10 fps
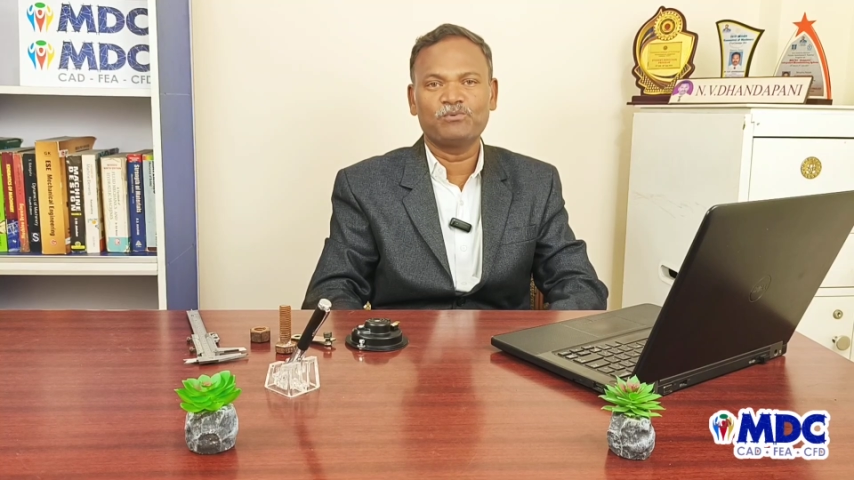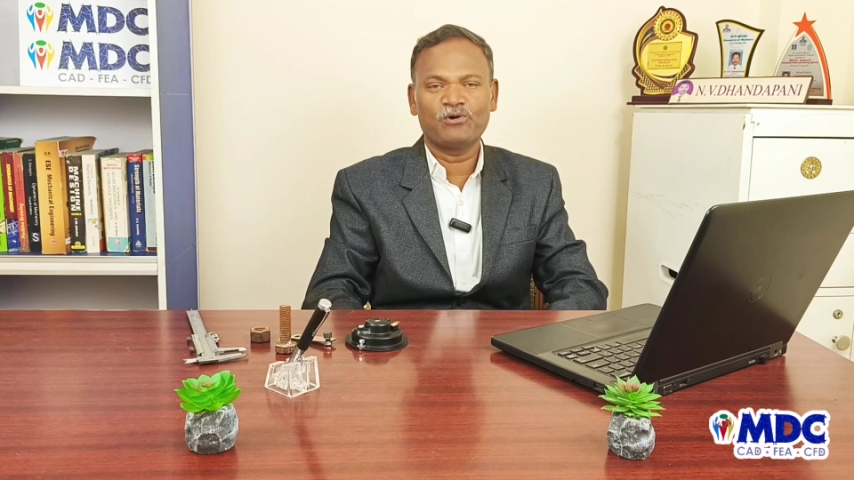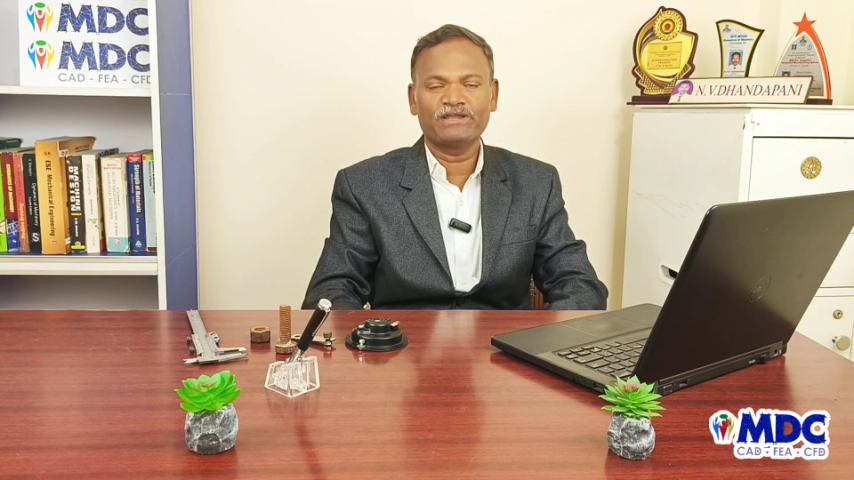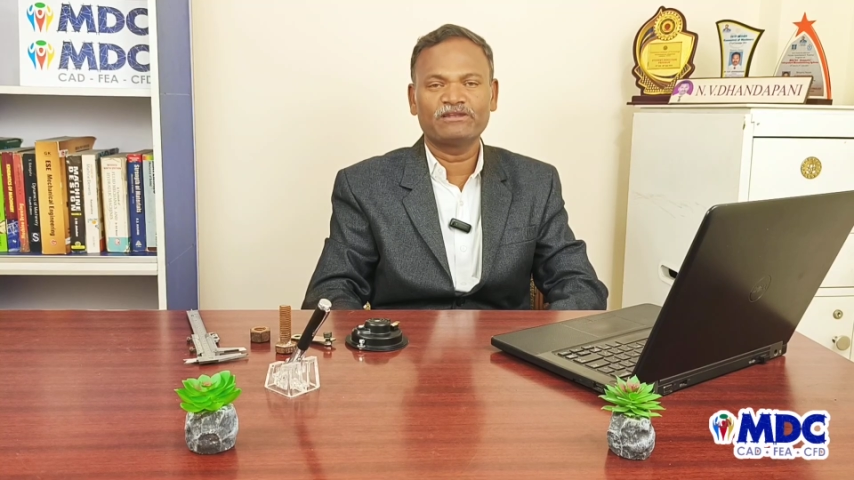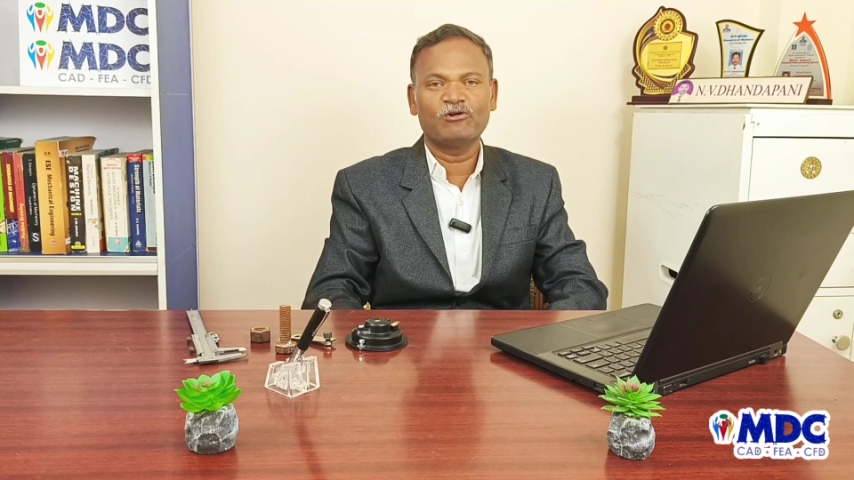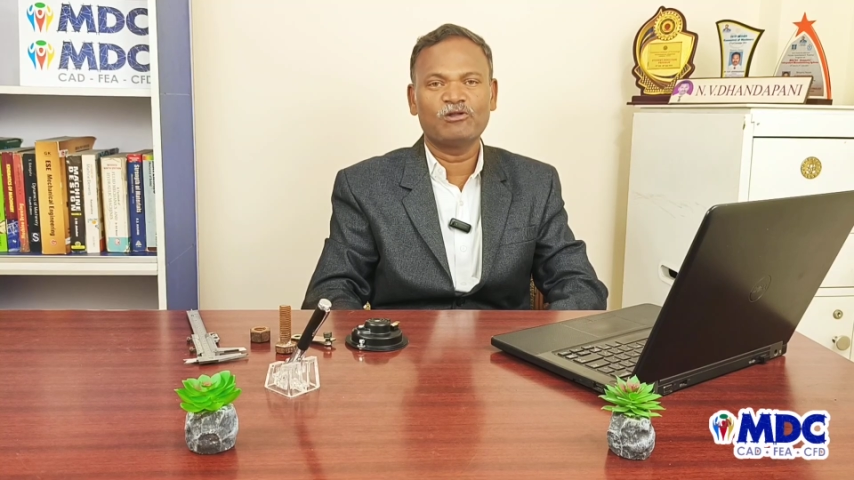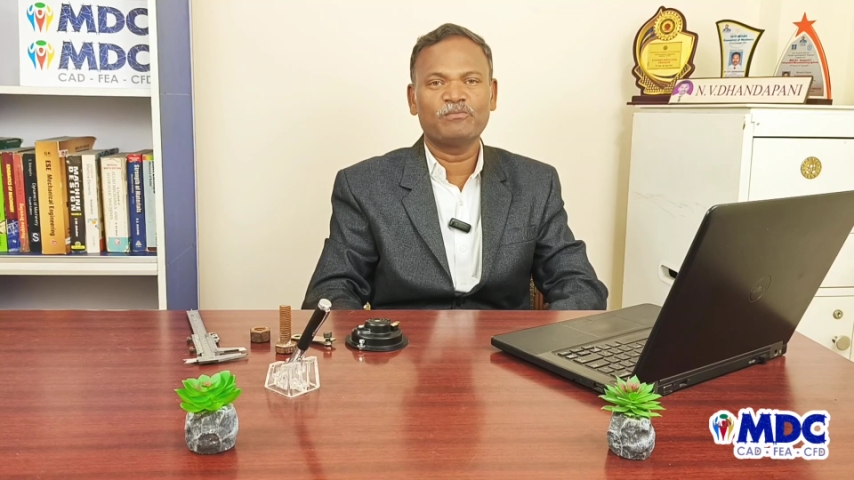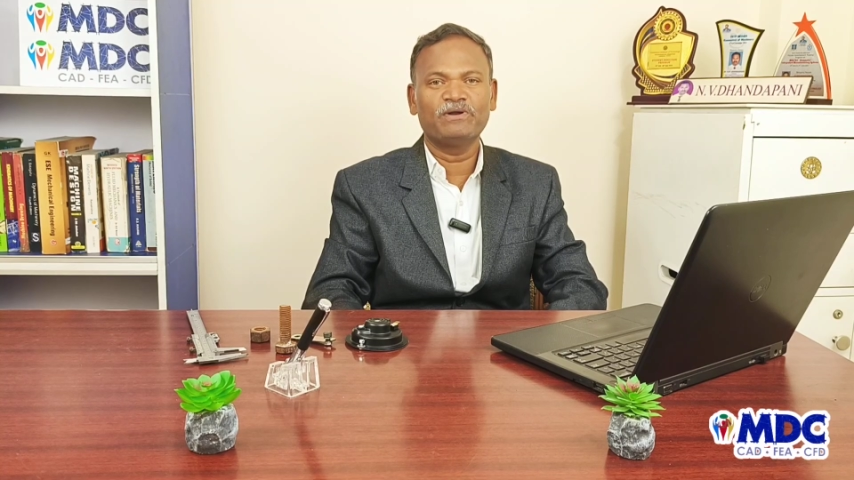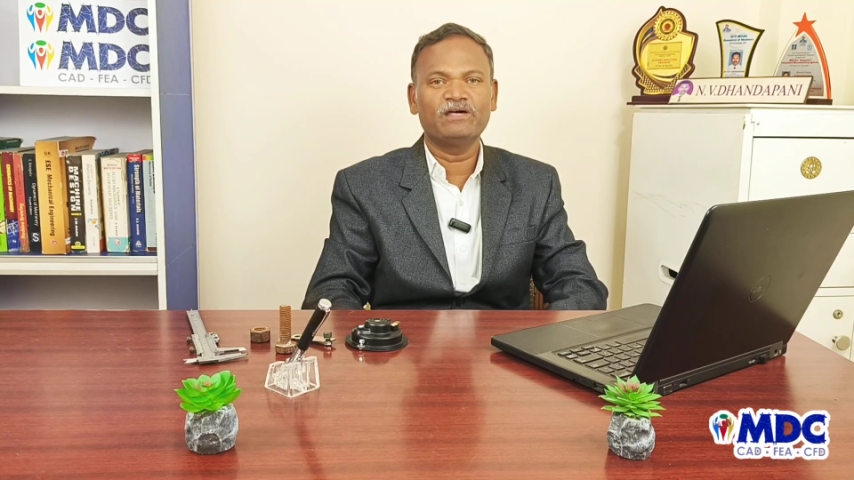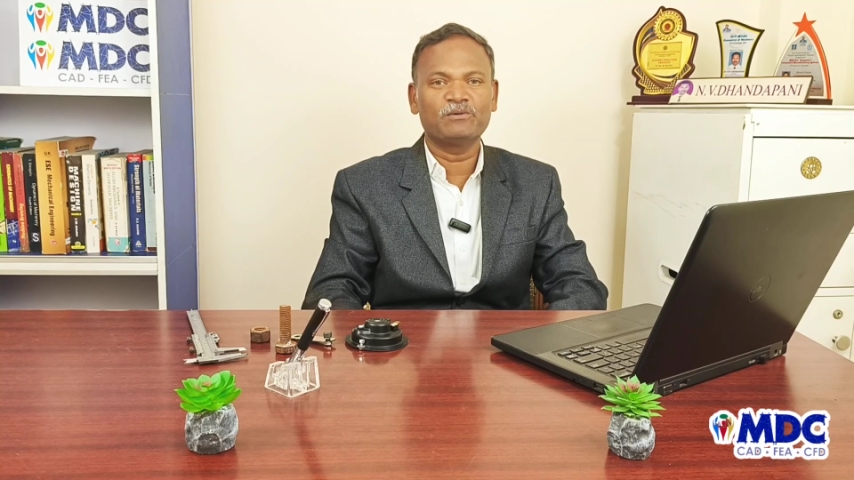product
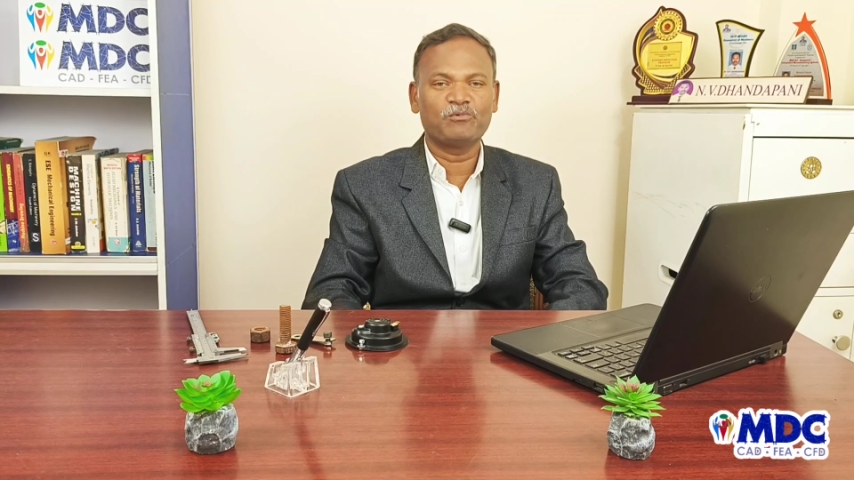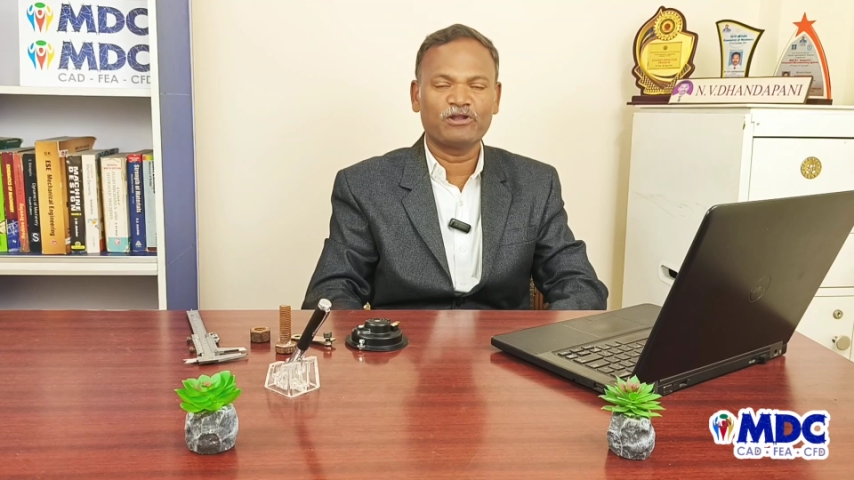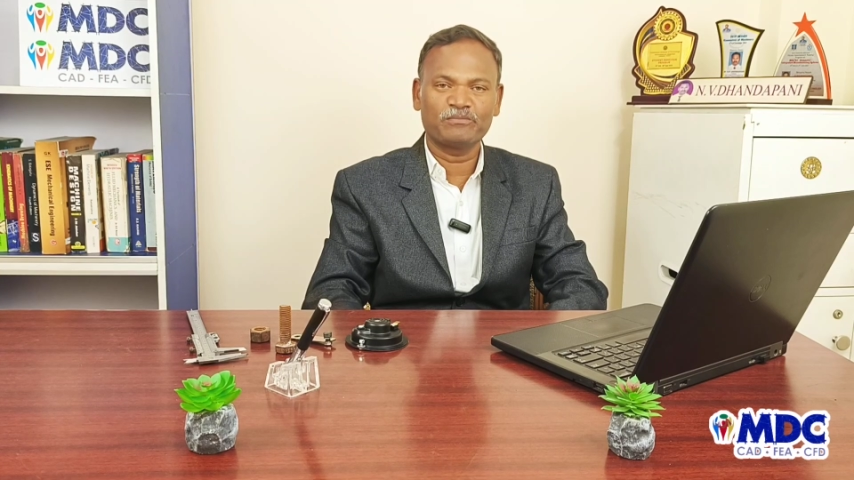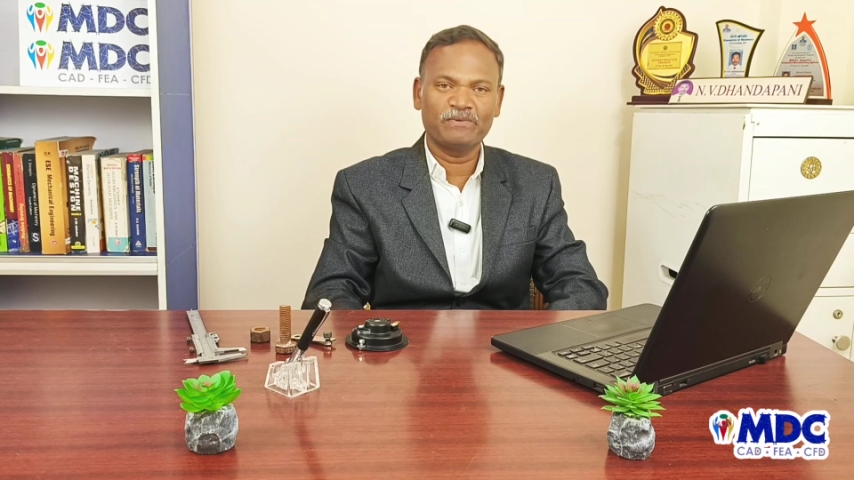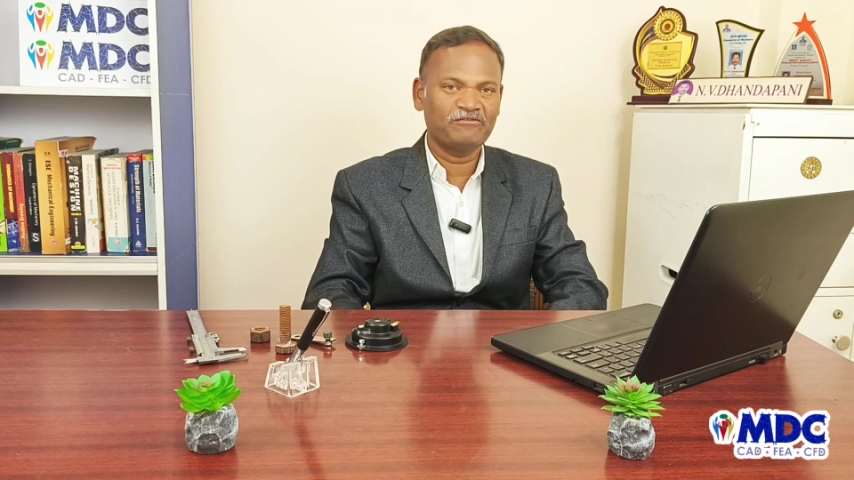development or product